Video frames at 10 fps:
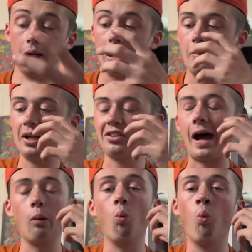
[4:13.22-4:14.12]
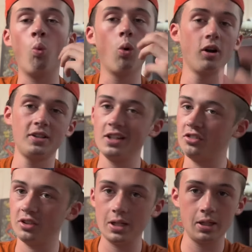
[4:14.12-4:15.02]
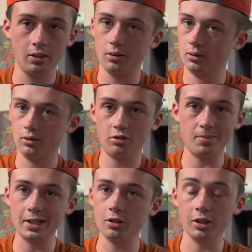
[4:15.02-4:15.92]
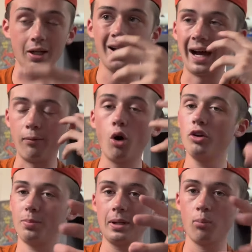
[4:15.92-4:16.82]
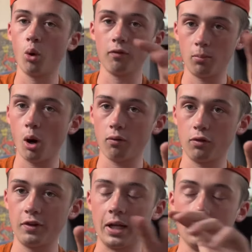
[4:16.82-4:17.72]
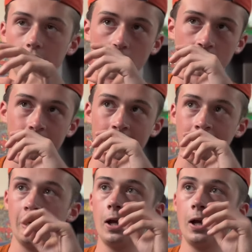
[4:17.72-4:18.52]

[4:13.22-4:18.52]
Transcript: because I want DC to be good. I've always been more of a Marvel fan, you know what I mean?